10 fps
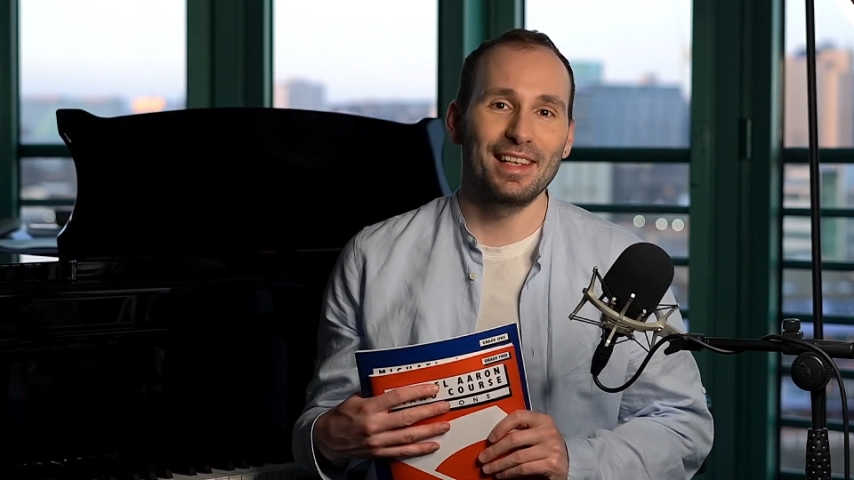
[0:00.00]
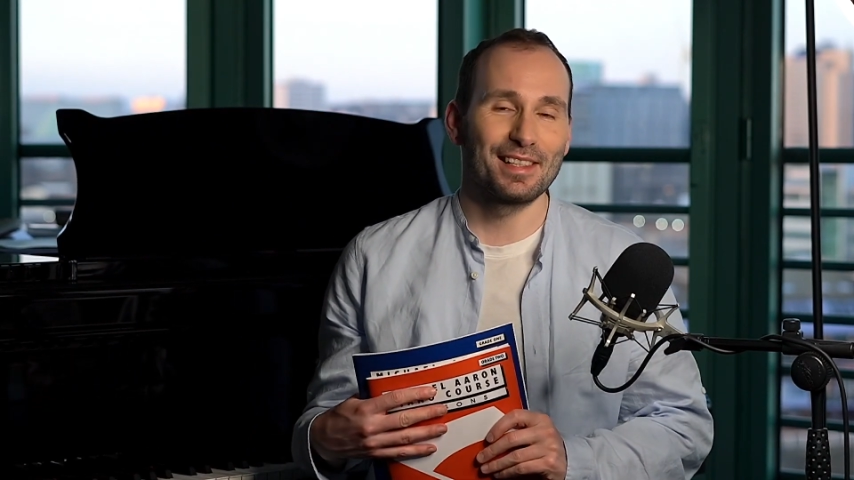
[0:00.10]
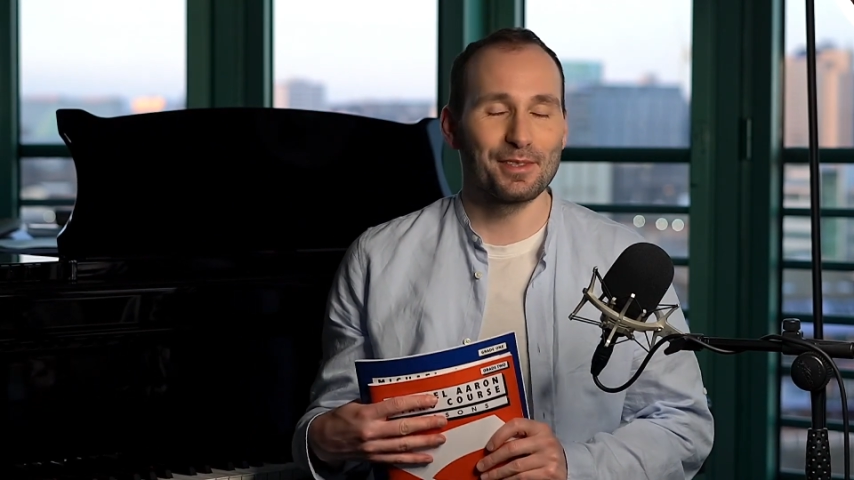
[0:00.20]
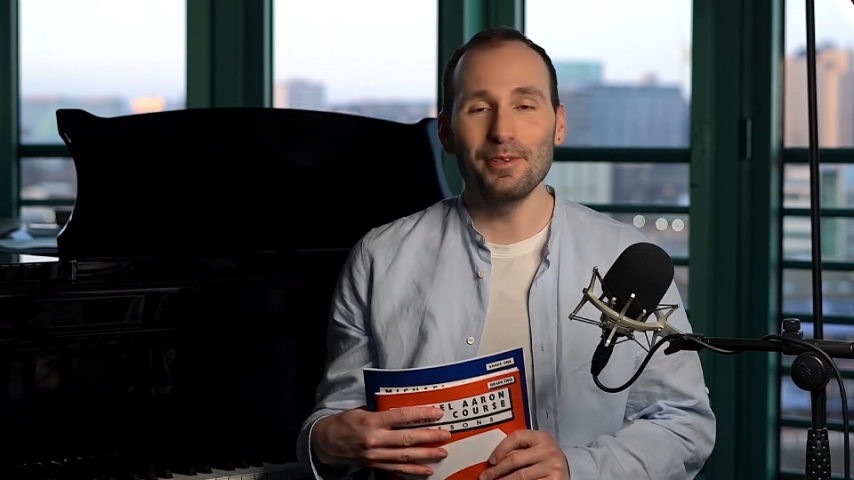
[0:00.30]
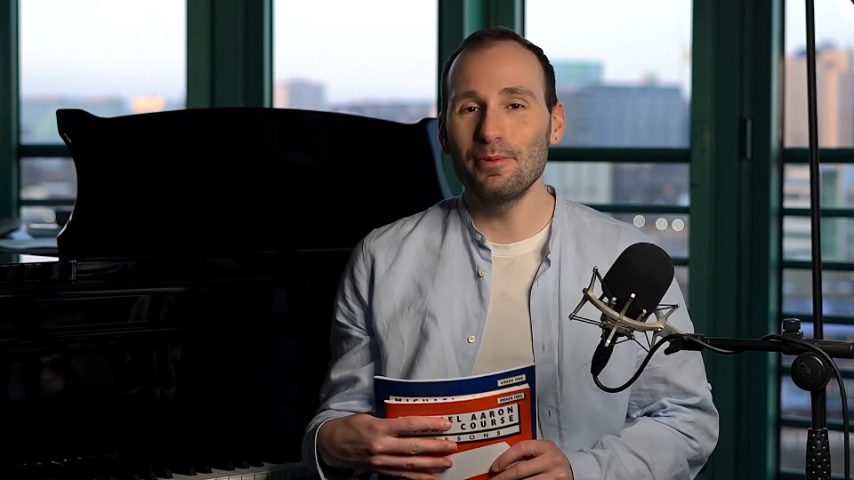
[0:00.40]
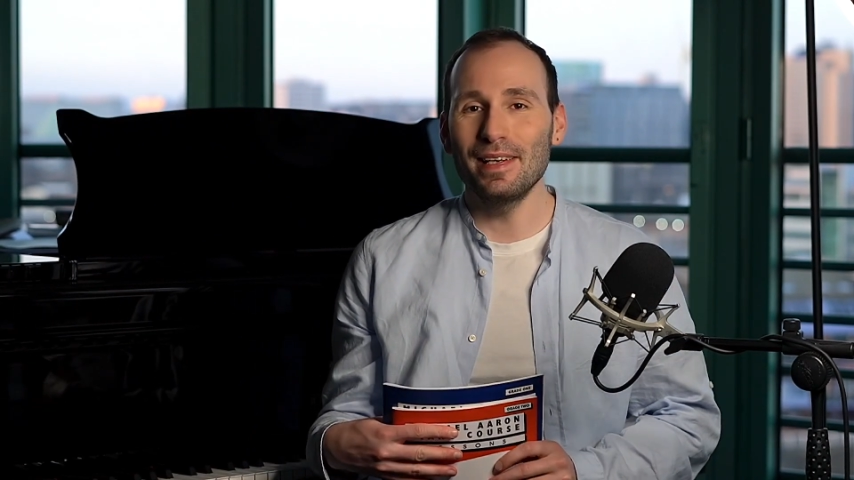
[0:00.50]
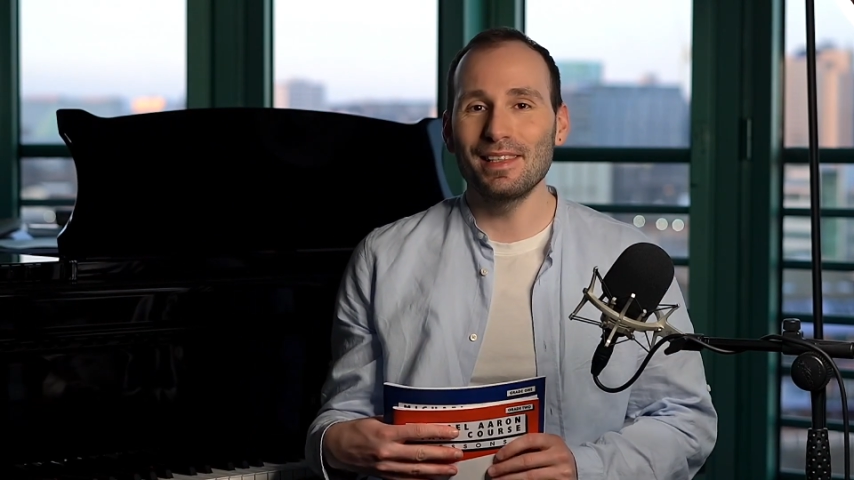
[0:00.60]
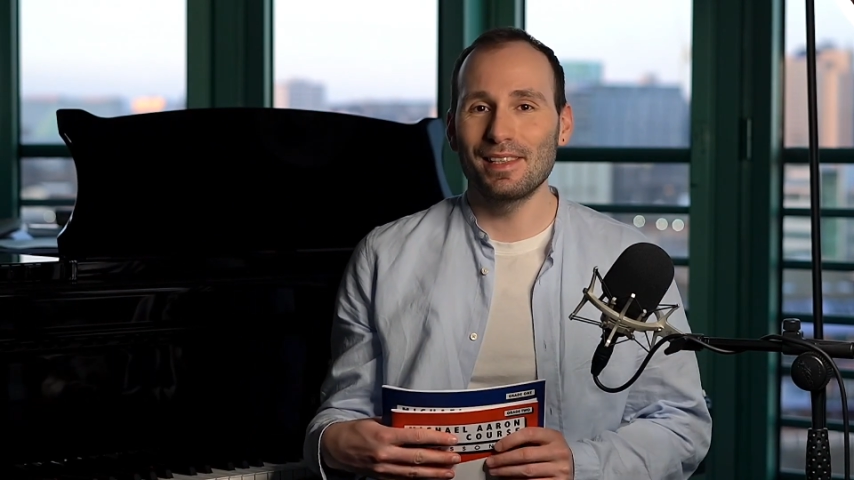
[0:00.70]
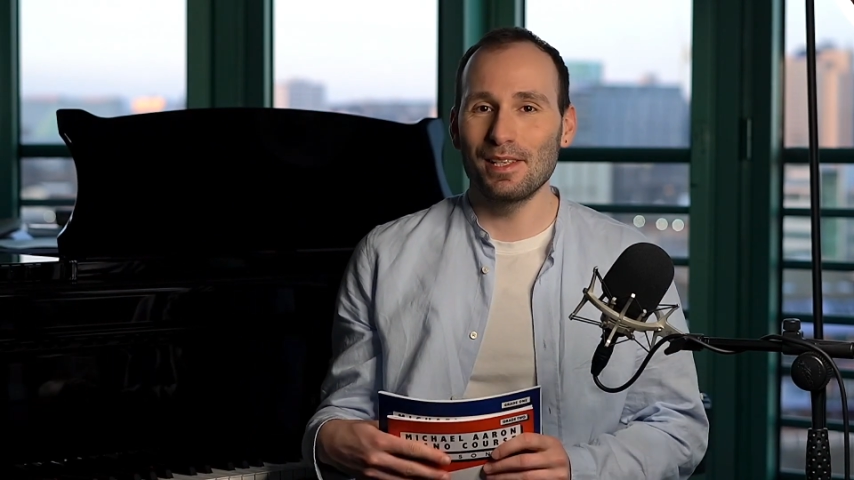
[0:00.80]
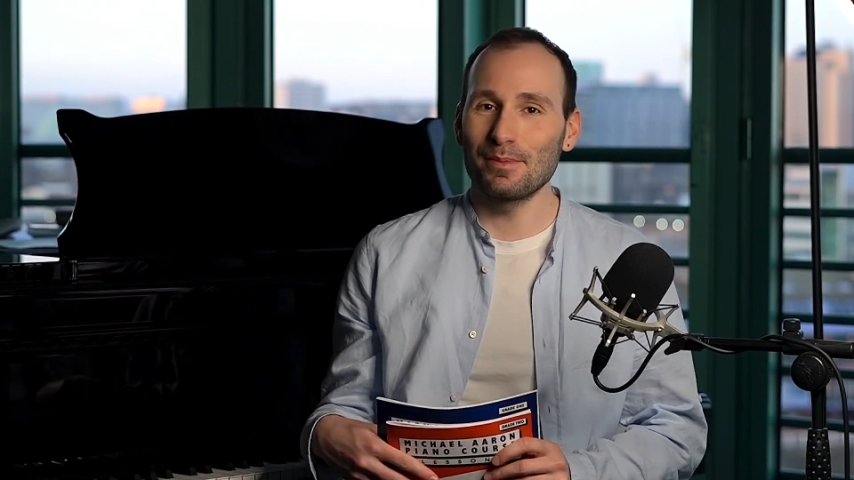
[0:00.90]
and as
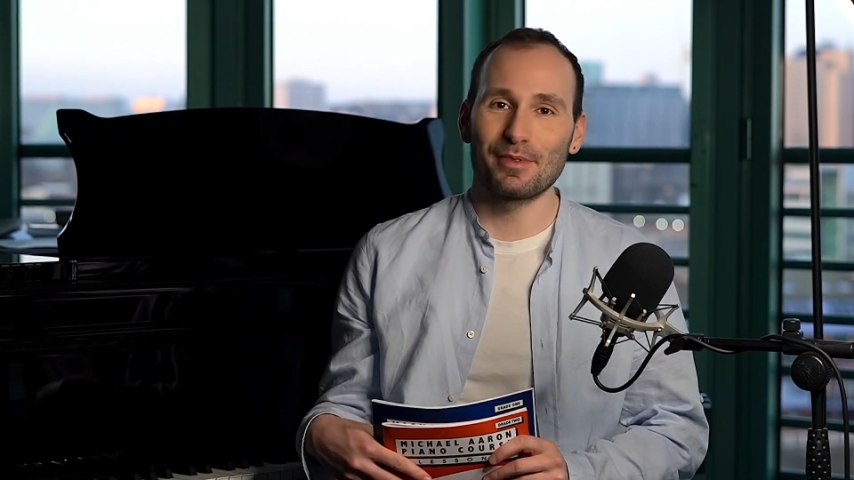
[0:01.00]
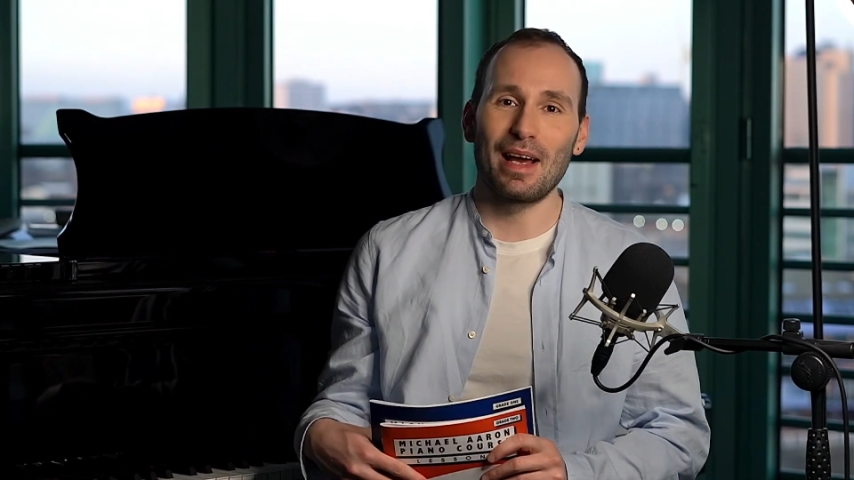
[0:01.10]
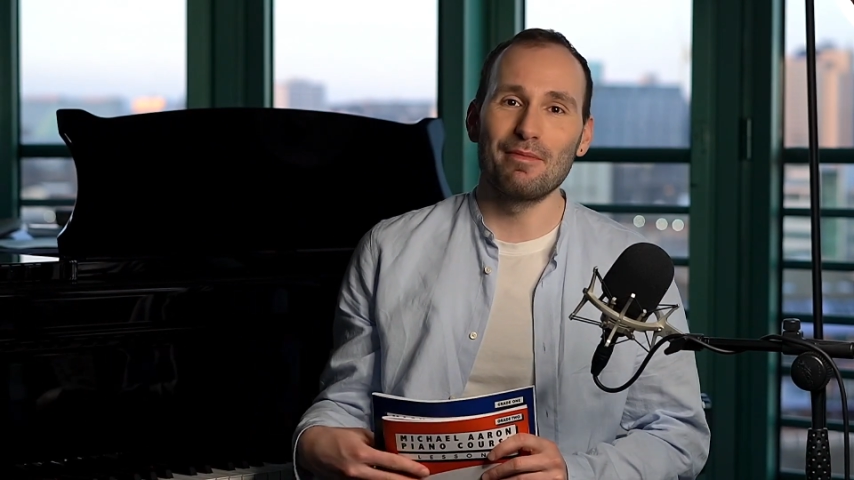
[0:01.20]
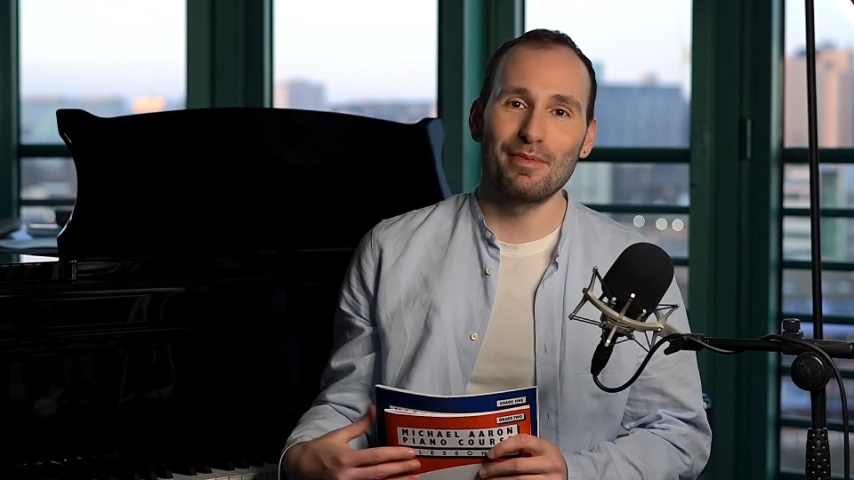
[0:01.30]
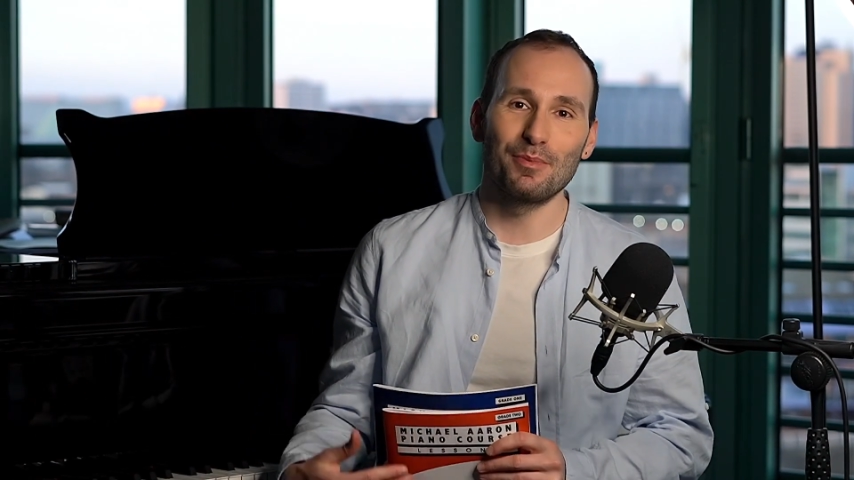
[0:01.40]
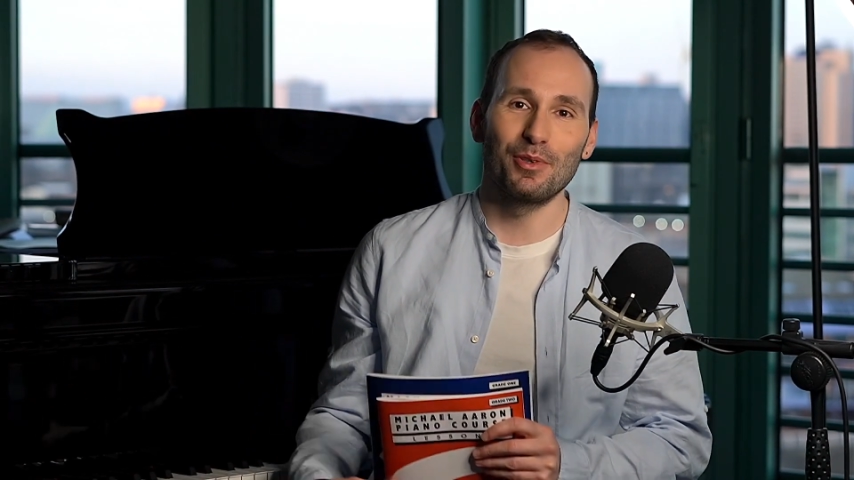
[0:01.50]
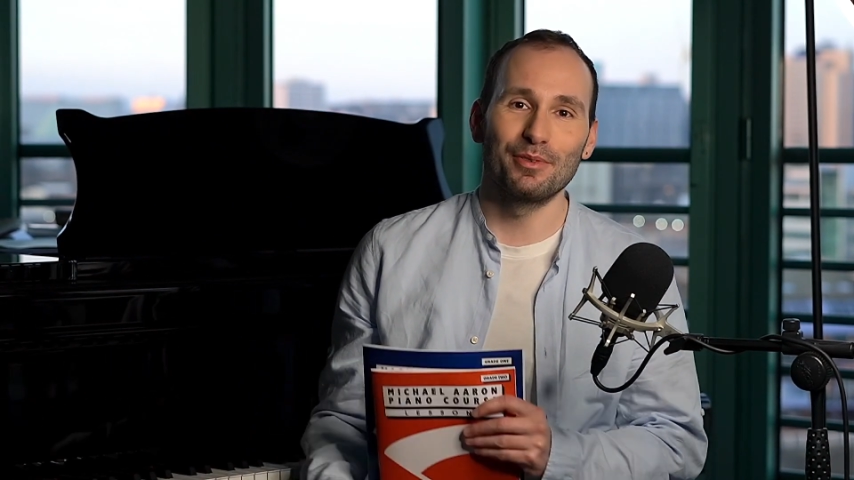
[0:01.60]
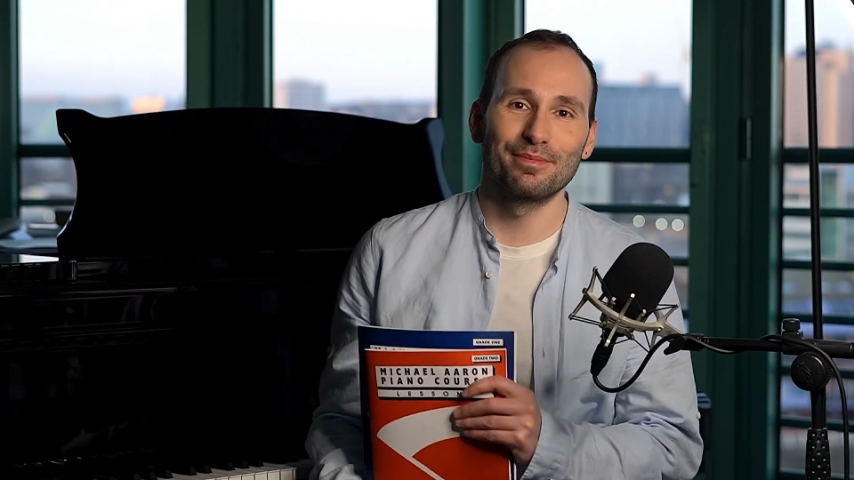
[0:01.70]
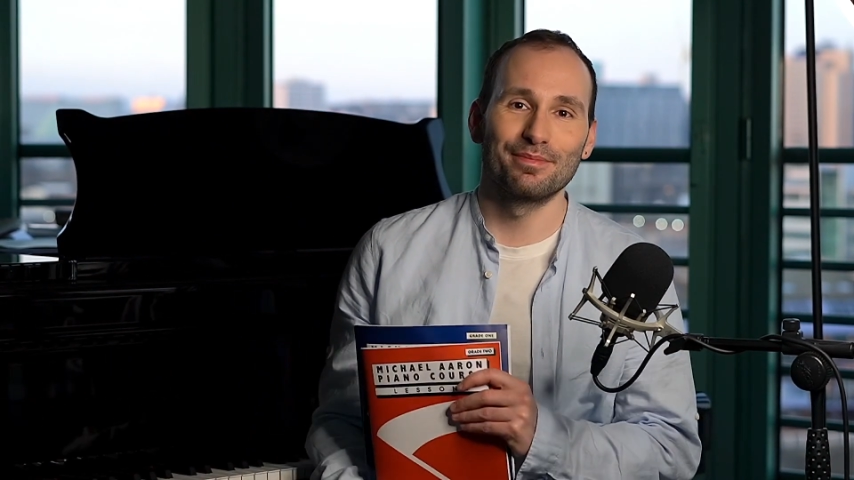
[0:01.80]
always, subscribe for more.